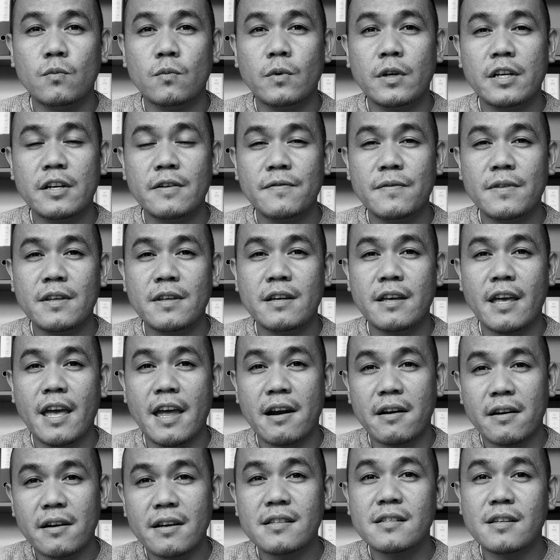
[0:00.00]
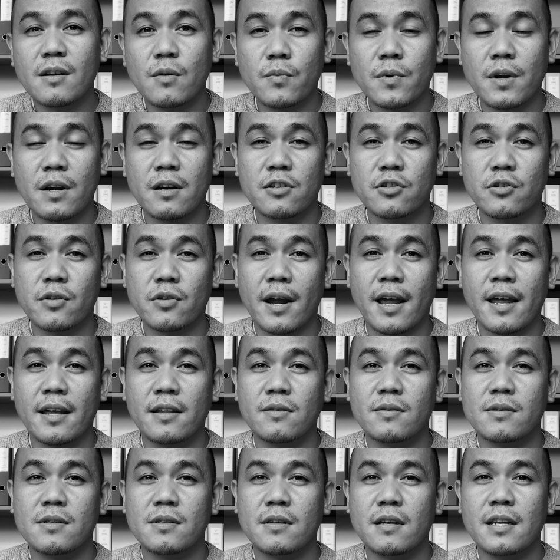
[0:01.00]
one of the areas that we are trying
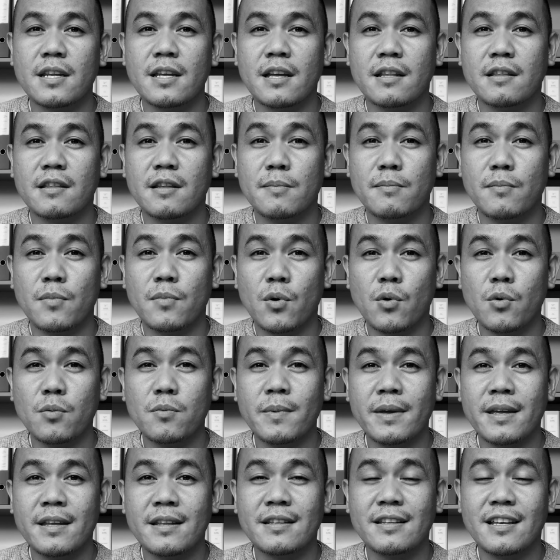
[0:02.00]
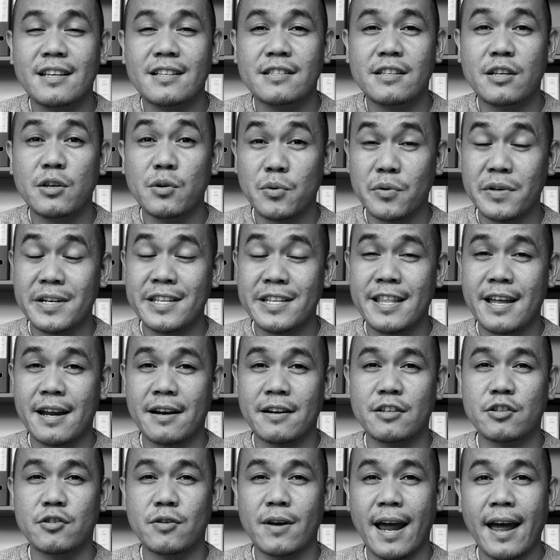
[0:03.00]
to study at the moment is the
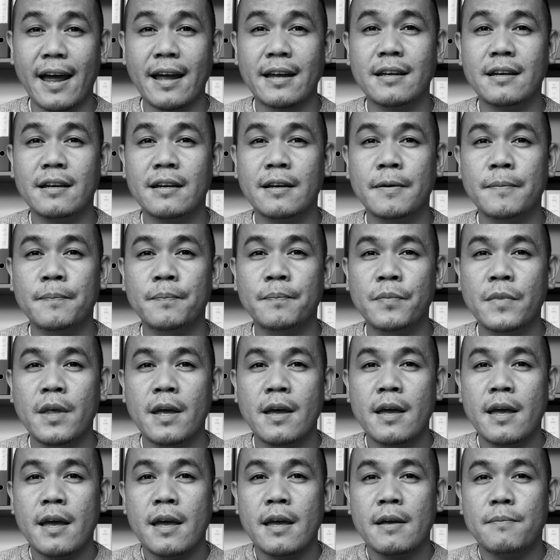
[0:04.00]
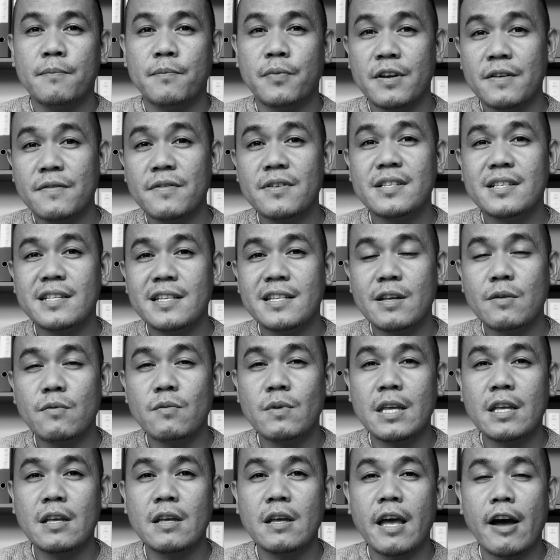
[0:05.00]
urinary tract. Previously,
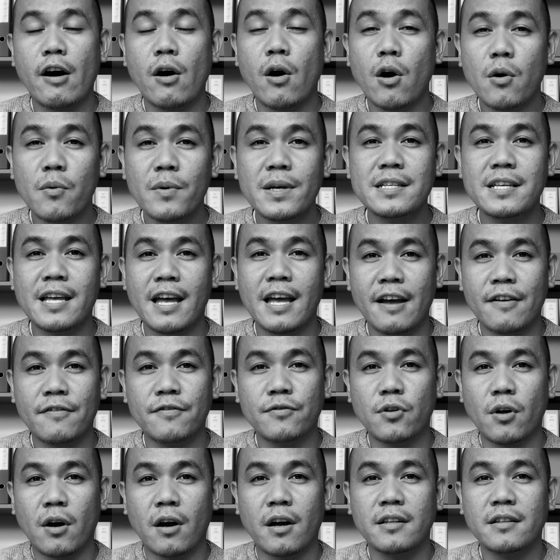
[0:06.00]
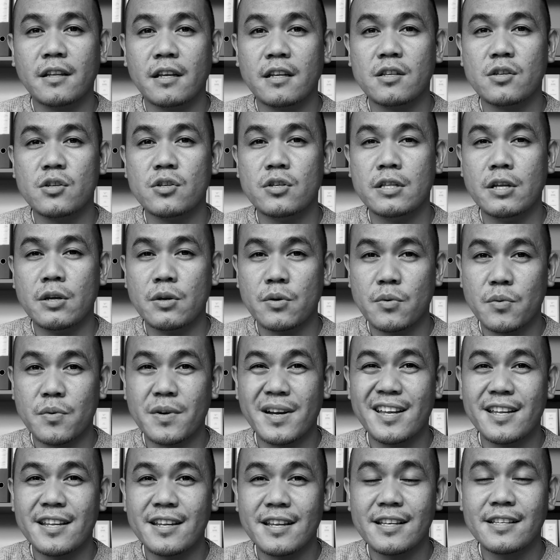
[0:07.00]
we always have thought that the
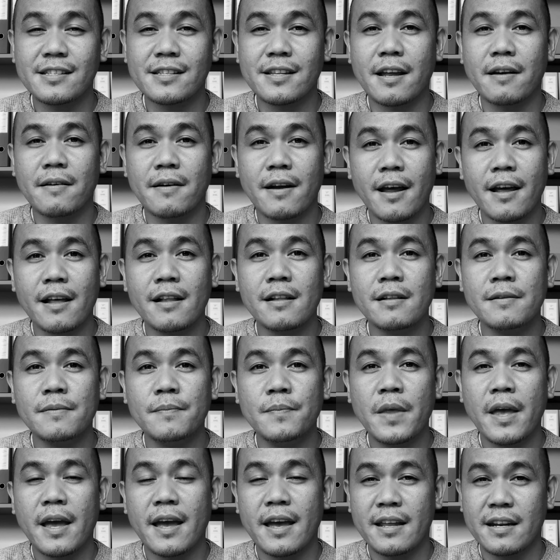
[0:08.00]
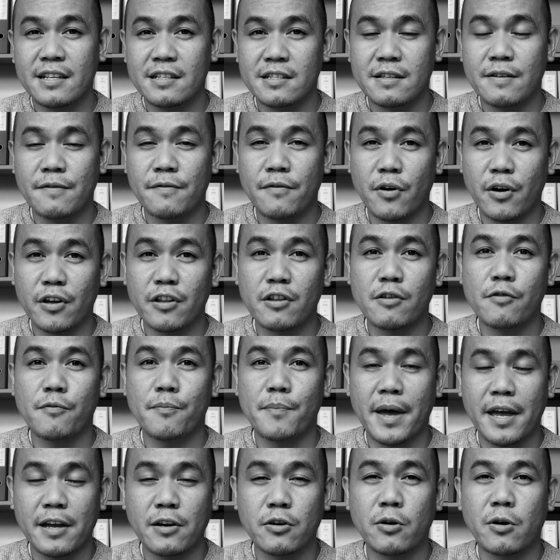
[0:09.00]
urine is sterile and it's devoid of
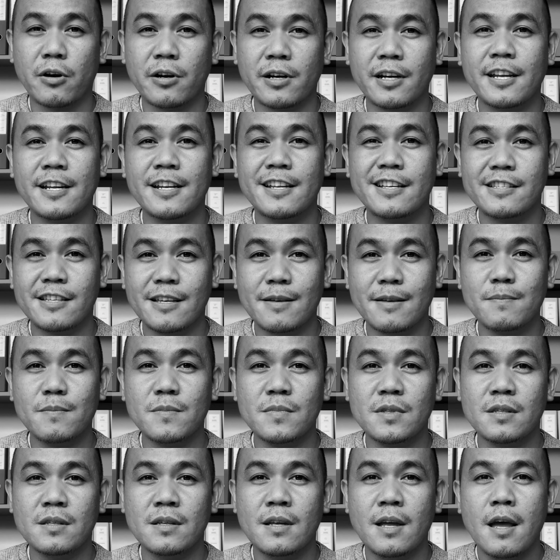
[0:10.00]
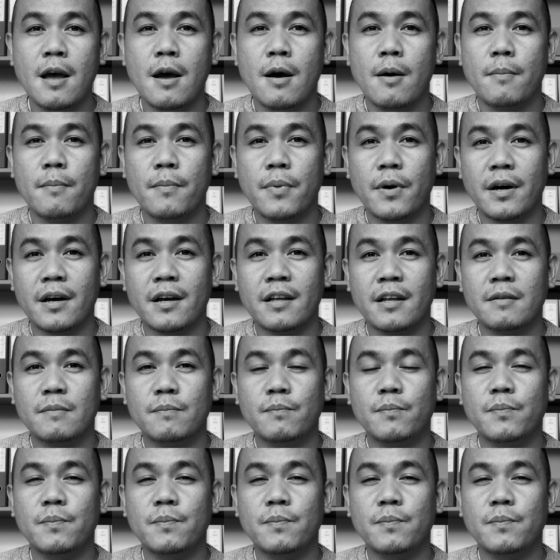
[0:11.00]
microorganisms, but